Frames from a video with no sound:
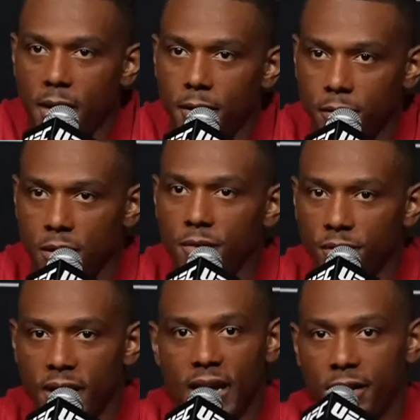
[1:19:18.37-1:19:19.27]

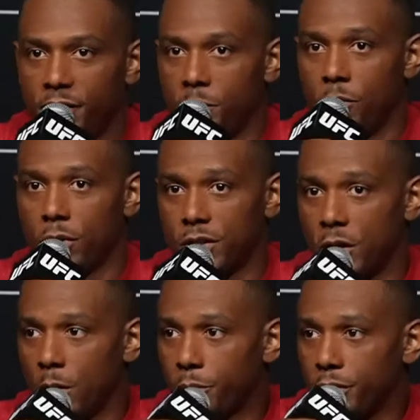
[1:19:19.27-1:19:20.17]
Even more
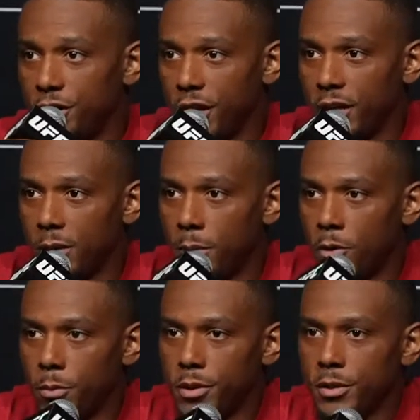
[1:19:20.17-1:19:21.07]
so, appreciate the
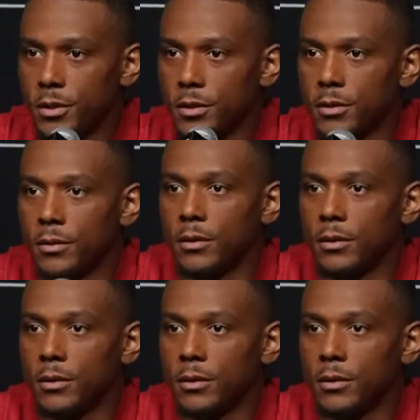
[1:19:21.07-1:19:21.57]
moments.